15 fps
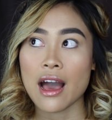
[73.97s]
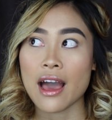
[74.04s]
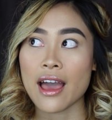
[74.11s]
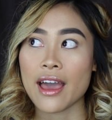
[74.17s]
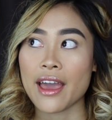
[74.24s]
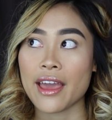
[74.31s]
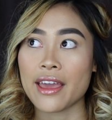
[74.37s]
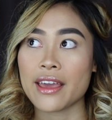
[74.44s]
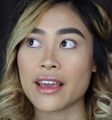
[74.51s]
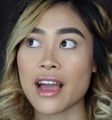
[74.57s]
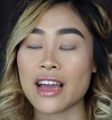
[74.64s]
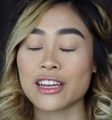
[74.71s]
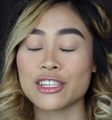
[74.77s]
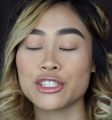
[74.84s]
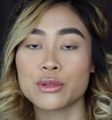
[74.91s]
I
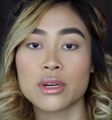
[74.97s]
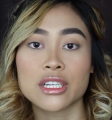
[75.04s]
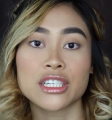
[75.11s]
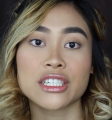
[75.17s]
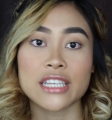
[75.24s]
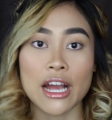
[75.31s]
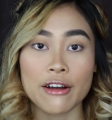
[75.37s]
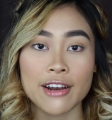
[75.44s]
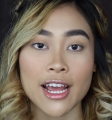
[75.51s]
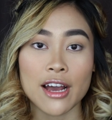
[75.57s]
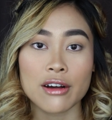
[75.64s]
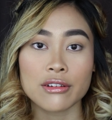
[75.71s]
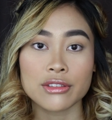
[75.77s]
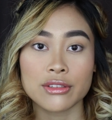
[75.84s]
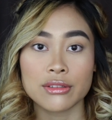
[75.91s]
kind of do a shout
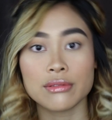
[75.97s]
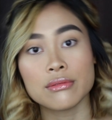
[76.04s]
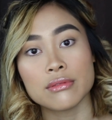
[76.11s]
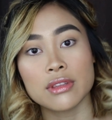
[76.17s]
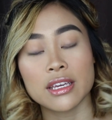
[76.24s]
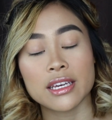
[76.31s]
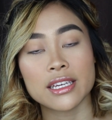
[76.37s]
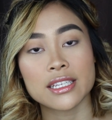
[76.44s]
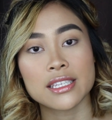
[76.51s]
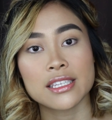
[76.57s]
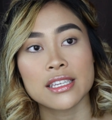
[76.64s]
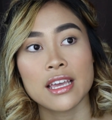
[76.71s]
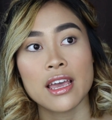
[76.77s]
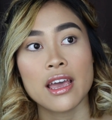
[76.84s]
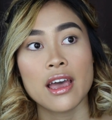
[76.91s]
out to
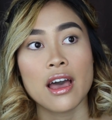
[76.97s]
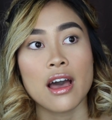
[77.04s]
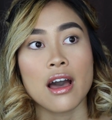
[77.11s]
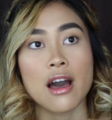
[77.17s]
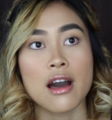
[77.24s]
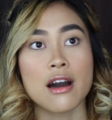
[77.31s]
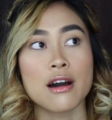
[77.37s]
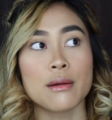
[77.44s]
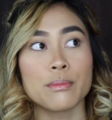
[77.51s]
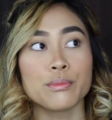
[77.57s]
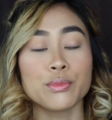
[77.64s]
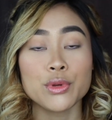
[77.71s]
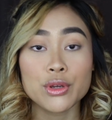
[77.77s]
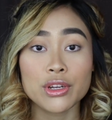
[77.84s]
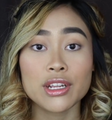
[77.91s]
this
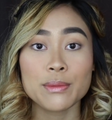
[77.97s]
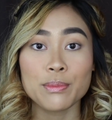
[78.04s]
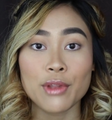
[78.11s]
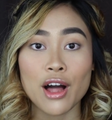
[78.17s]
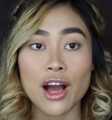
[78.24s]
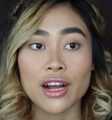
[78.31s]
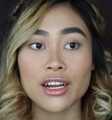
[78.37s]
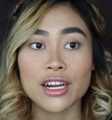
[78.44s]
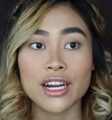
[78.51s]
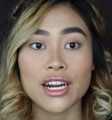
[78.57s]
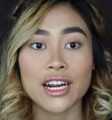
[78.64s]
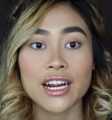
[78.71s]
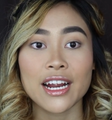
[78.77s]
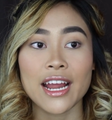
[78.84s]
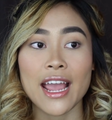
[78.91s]
beauty
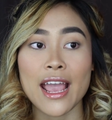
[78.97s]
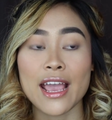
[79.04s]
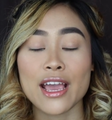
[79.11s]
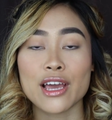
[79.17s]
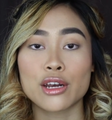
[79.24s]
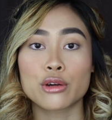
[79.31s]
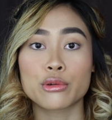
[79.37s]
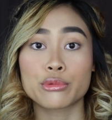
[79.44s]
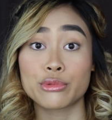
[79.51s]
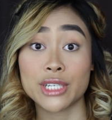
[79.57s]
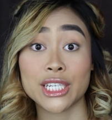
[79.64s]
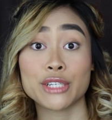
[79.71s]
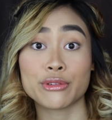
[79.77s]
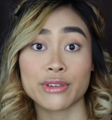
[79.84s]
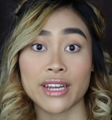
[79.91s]
blogger and
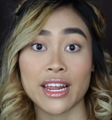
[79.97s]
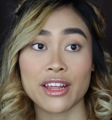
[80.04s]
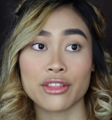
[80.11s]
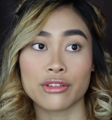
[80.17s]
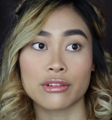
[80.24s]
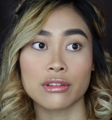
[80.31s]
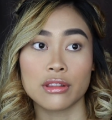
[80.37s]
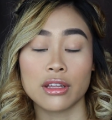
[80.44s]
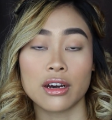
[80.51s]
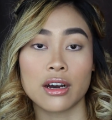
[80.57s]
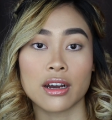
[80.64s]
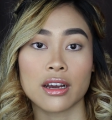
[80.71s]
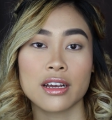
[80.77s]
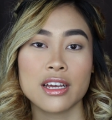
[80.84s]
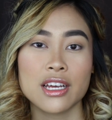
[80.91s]
recreate their
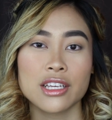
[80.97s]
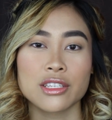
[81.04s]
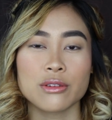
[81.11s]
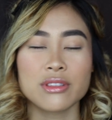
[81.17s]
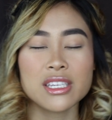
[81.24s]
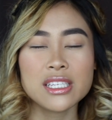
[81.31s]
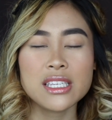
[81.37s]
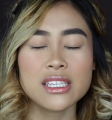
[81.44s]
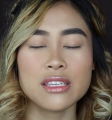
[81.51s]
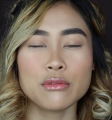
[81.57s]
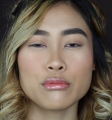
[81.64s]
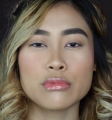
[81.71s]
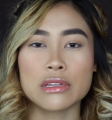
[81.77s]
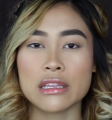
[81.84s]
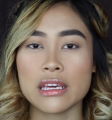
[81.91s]
look. So this
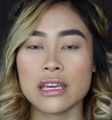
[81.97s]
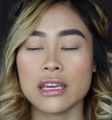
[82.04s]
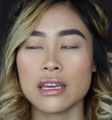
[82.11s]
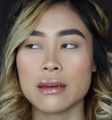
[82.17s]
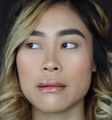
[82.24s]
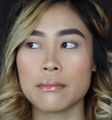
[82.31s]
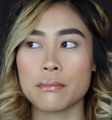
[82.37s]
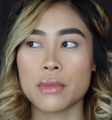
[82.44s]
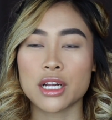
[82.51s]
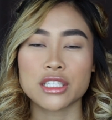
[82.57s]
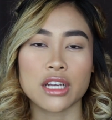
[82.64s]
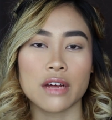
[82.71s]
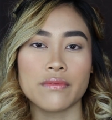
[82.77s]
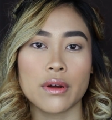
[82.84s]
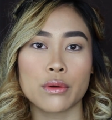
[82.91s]
isn't really
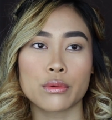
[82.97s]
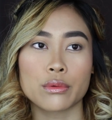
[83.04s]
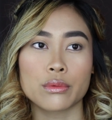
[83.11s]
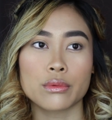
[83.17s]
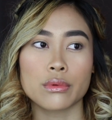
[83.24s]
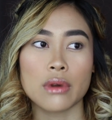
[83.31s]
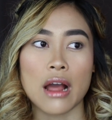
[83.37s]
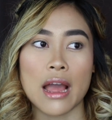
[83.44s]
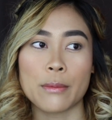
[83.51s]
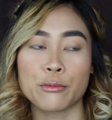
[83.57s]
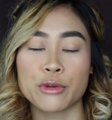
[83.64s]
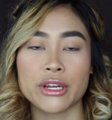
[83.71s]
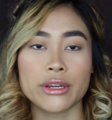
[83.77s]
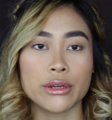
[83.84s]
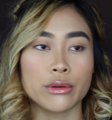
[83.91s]
much of a I'm
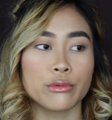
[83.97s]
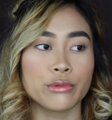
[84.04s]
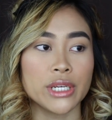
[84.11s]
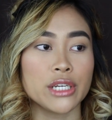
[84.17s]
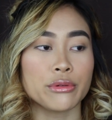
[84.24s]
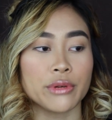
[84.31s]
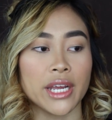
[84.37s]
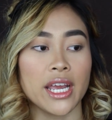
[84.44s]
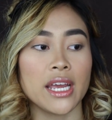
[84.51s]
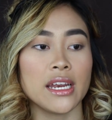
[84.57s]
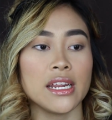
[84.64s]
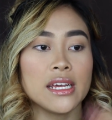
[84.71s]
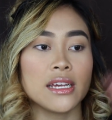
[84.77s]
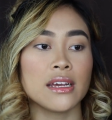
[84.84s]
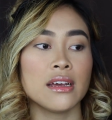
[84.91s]

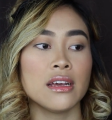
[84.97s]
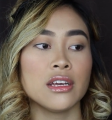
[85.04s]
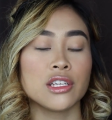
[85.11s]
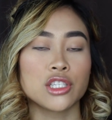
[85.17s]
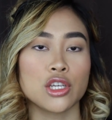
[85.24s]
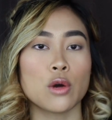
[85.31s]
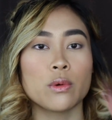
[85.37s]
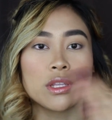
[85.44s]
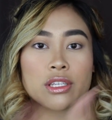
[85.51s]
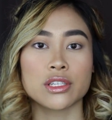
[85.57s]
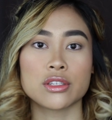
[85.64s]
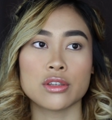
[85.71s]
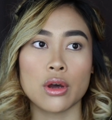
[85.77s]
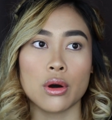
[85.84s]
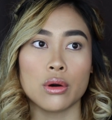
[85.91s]
recreating
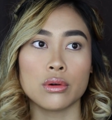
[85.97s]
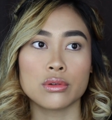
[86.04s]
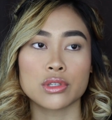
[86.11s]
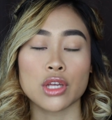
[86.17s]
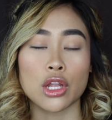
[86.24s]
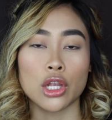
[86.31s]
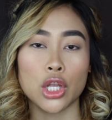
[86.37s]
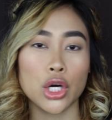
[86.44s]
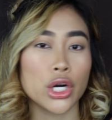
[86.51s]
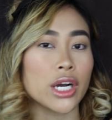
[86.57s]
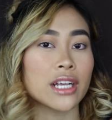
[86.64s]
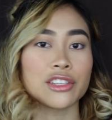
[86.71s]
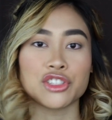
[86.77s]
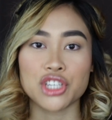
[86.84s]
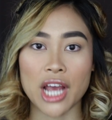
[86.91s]
so-and-so's look
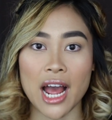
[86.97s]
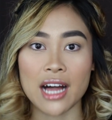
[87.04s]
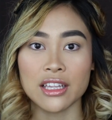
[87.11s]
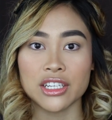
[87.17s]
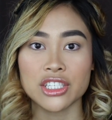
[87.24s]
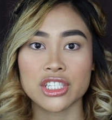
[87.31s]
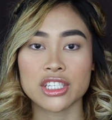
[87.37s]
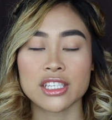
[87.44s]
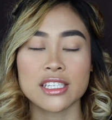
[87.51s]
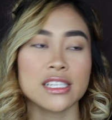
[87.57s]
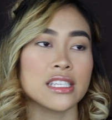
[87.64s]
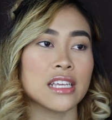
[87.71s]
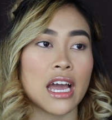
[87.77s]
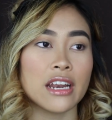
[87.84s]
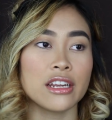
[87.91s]
challenge. This
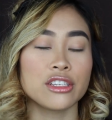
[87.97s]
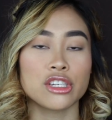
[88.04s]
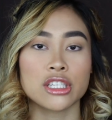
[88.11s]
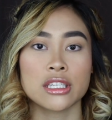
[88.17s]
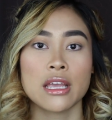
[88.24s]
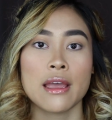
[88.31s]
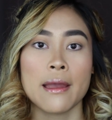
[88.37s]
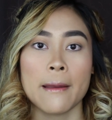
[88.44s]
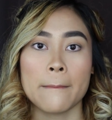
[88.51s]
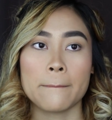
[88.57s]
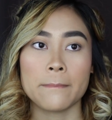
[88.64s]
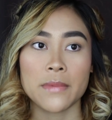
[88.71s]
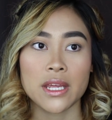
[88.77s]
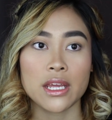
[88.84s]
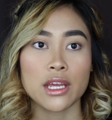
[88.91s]
is kind of just
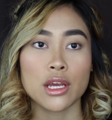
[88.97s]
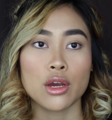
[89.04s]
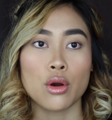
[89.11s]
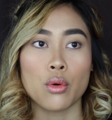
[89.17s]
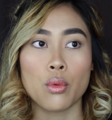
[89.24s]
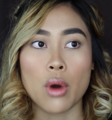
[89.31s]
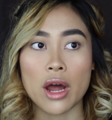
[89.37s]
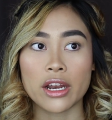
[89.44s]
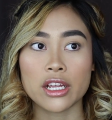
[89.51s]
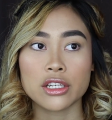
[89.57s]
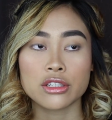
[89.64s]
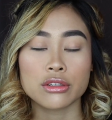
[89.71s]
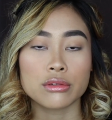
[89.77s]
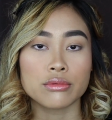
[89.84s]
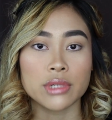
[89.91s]
me wanting
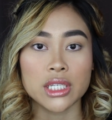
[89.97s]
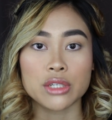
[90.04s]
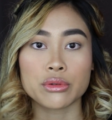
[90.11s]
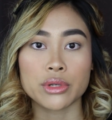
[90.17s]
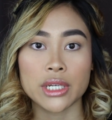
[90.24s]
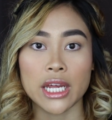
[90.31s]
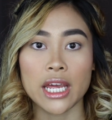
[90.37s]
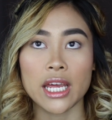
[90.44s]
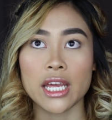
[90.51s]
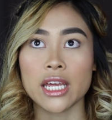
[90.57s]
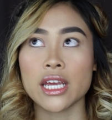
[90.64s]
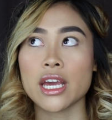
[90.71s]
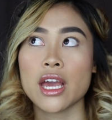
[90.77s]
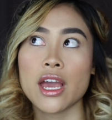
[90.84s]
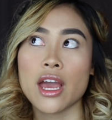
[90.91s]
to
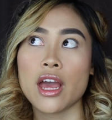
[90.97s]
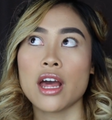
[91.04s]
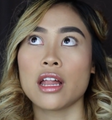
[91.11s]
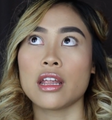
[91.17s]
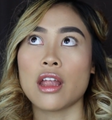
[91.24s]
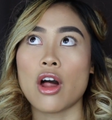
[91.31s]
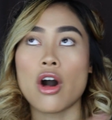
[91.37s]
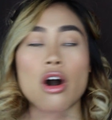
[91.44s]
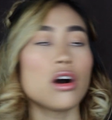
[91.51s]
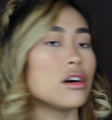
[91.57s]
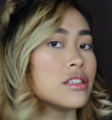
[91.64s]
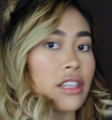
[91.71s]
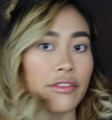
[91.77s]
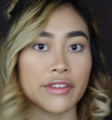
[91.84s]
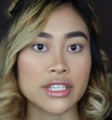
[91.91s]
recreate
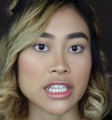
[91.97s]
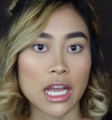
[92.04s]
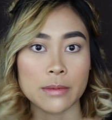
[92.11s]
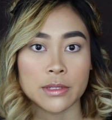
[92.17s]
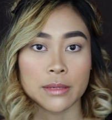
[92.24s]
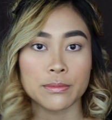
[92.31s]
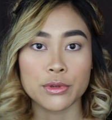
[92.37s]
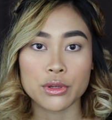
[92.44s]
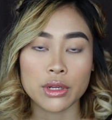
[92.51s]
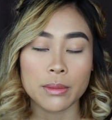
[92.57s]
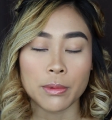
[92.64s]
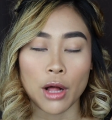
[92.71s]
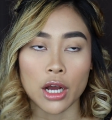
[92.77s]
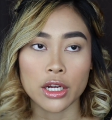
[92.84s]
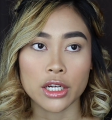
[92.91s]
all different types of beauty
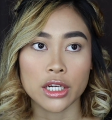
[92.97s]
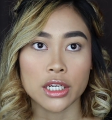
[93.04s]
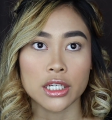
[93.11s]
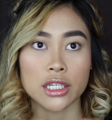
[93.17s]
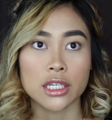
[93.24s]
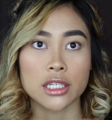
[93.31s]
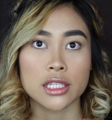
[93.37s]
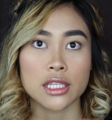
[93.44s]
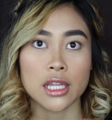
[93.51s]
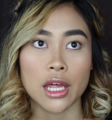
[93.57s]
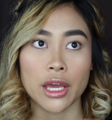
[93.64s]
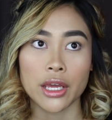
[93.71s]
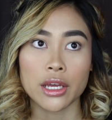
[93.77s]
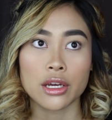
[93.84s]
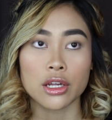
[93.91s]
bloggers,
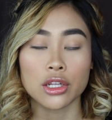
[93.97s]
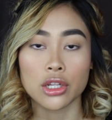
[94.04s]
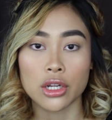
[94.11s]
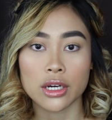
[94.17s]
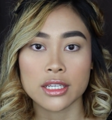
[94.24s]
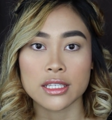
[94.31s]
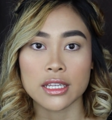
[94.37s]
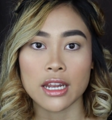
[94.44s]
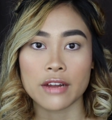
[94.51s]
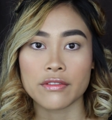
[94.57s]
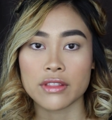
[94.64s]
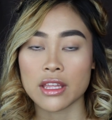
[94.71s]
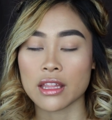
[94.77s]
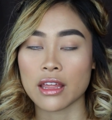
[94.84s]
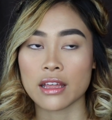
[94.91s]
like looks and
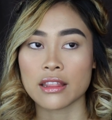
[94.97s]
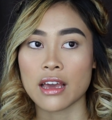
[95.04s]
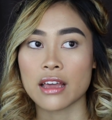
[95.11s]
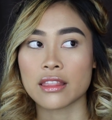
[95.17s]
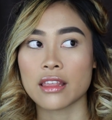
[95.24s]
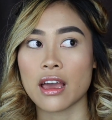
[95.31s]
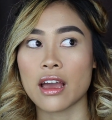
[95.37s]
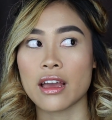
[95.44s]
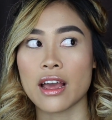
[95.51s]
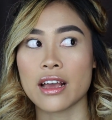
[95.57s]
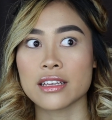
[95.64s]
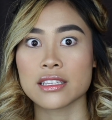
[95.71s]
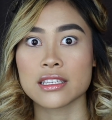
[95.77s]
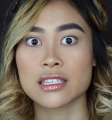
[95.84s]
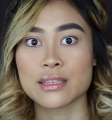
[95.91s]
everything like that that
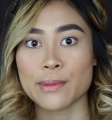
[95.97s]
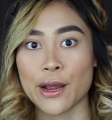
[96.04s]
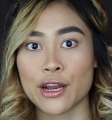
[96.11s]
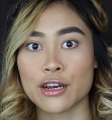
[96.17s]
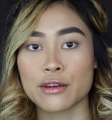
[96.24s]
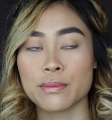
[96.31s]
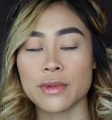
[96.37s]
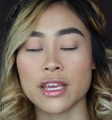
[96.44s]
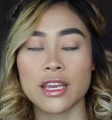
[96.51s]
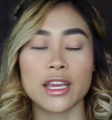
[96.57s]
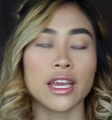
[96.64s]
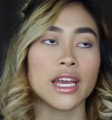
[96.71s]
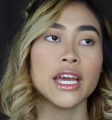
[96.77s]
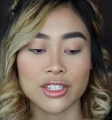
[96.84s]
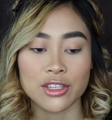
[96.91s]
has inspired
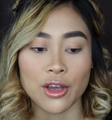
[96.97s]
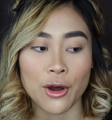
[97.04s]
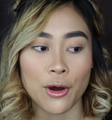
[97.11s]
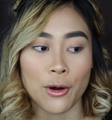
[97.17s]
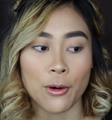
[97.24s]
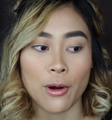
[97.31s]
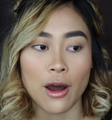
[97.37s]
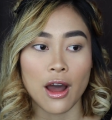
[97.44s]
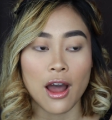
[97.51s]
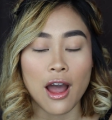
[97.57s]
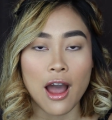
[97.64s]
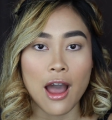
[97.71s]
me. So